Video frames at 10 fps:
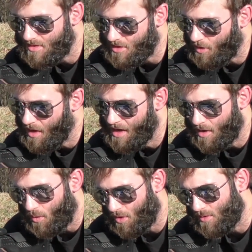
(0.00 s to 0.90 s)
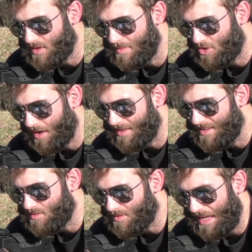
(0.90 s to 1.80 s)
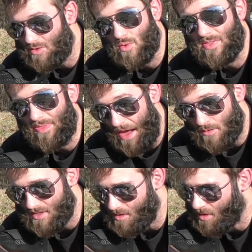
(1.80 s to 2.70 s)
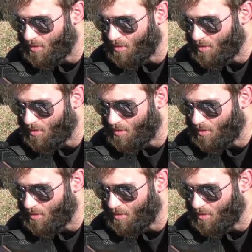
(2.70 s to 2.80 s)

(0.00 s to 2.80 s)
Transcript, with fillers: So we're going to be trying these with H1000.